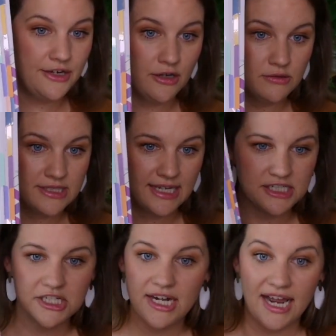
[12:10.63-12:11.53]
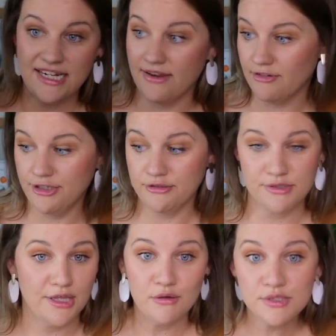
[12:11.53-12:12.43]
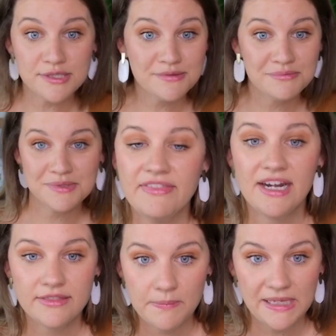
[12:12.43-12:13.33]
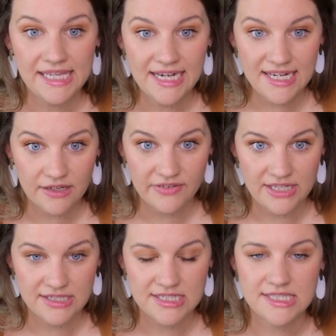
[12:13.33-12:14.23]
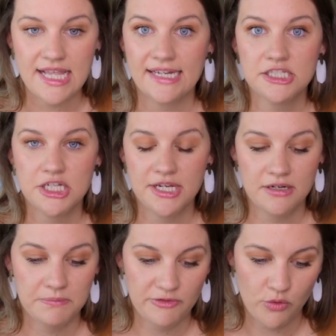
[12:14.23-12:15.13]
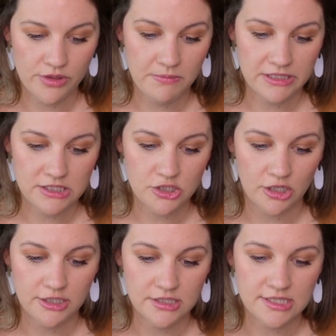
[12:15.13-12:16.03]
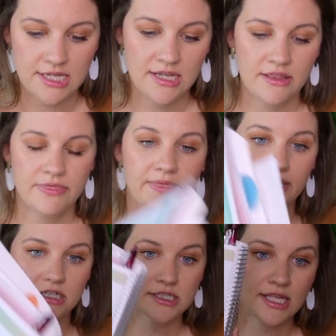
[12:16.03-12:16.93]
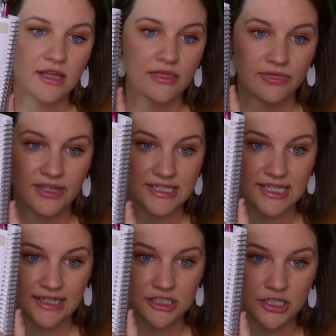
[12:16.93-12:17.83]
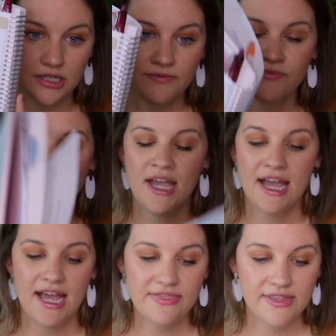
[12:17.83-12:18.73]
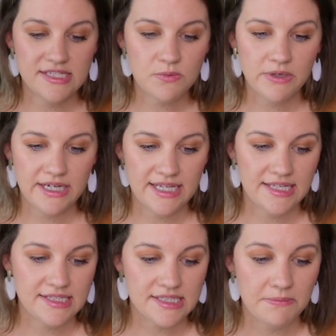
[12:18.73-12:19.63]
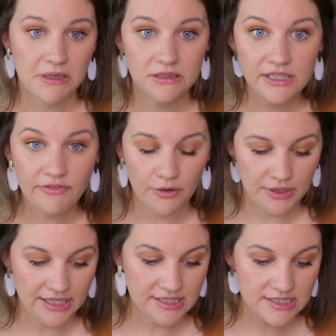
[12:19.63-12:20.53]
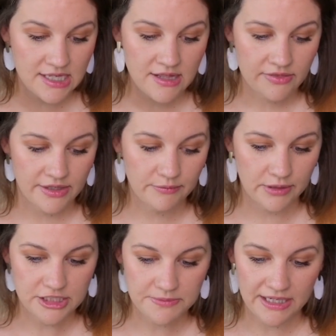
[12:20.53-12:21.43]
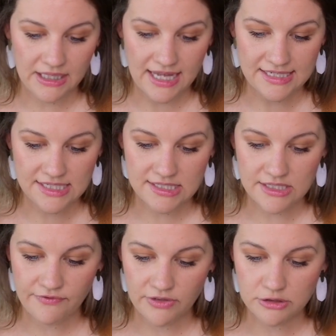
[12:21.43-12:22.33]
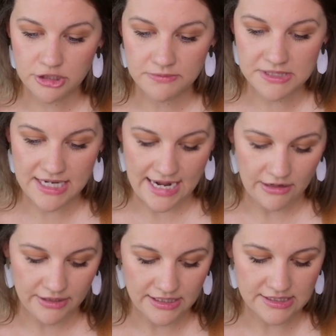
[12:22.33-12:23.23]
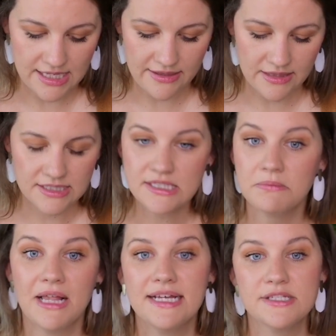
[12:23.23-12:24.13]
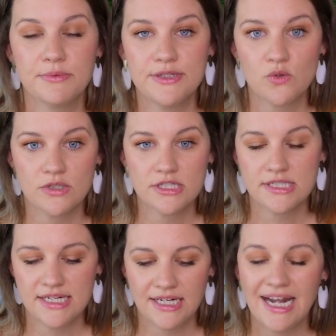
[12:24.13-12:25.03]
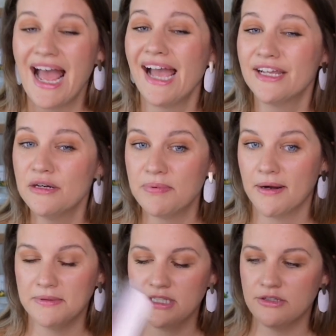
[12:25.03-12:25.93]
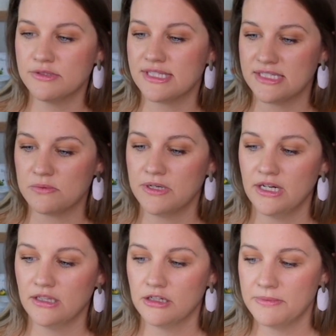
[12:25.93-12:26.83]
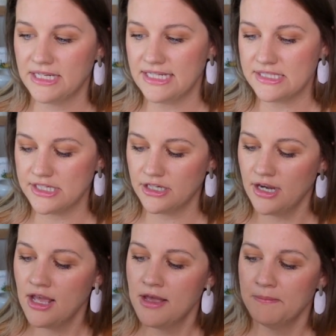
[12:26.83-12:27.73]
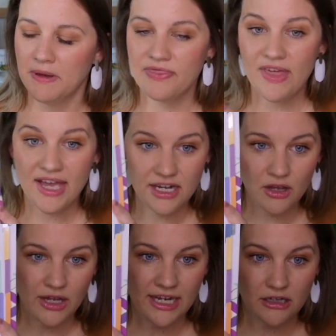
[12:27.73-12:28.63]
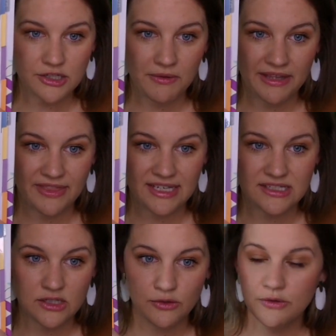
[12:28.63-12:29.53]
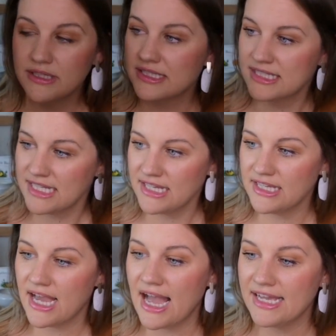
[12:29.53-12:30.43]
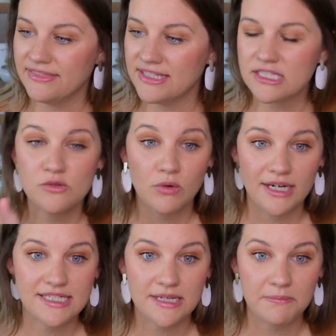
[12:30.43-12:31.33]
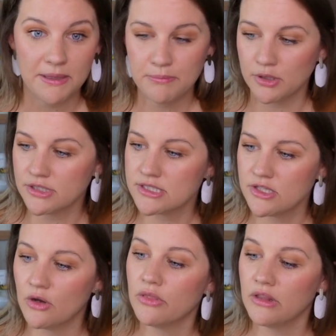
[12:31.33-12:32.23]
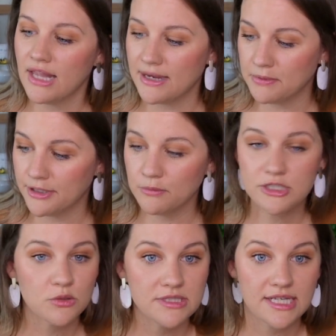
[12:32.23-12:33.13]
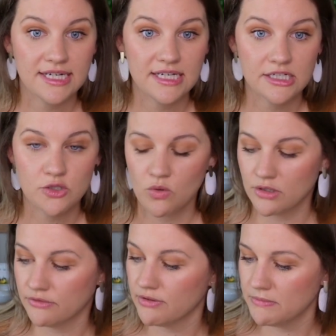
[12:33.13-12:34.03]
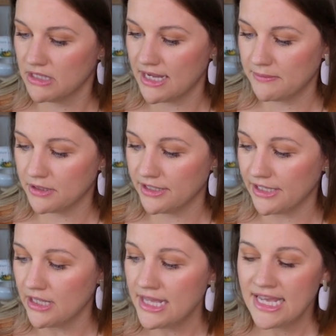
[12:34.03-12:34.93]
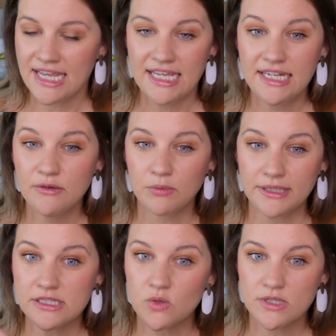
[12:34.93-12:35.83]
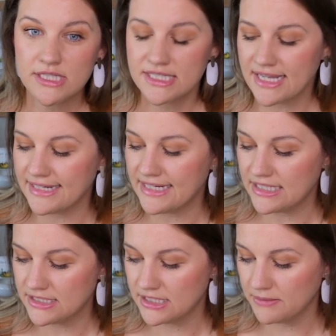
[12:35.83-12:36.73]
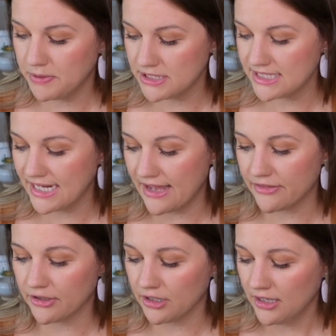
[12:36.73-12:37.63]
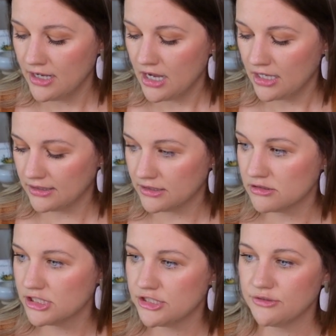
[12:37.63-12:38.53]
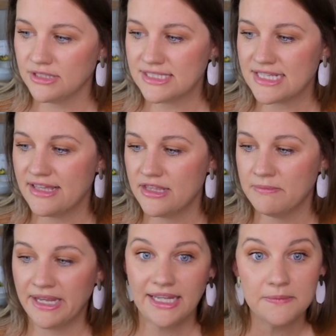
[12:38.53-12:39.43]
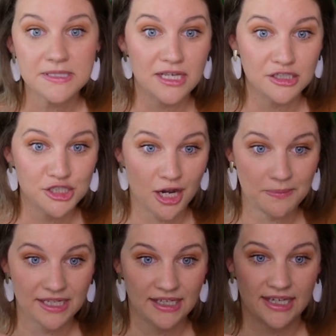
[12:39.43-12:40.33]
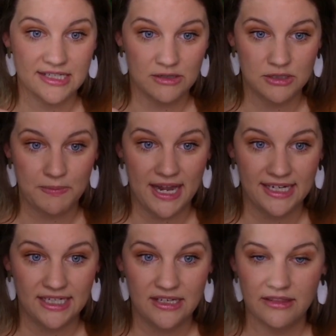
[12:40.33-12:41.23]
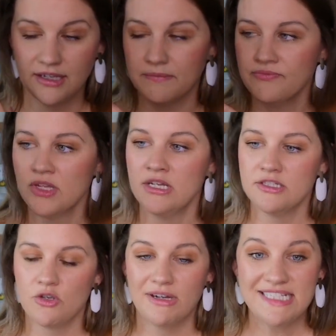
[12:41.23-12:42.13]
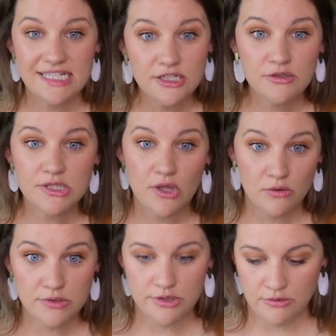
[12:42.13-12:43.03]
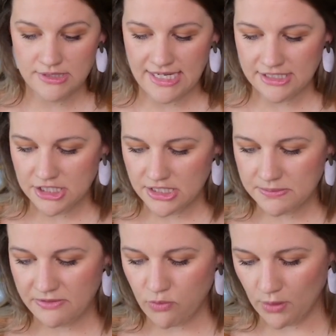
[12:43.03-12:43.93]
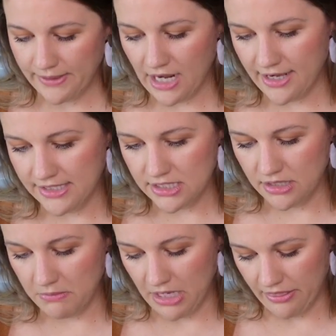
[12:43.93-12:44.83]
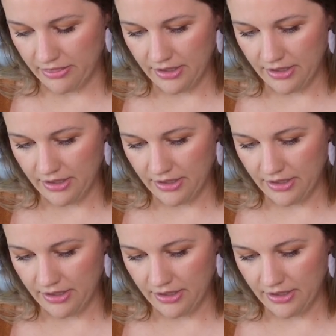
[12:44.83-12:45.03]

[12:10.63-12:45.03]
a note section. I never use those. And then at the beginning of each section, before the month starts, there's this section. And this one is the monthly focus, the enrichment classes, the field trips and outings, and then supplies and resources needed. I could have probably used this one a little bit easier, but then it also had this. So you can see, this is where I did my books. So the library, which ones I needed to order from the library, any resources I needed to put together, a little to-do list, and then my Amazon shopping in case I was buying anything. So I did use those note sections before we got into the month.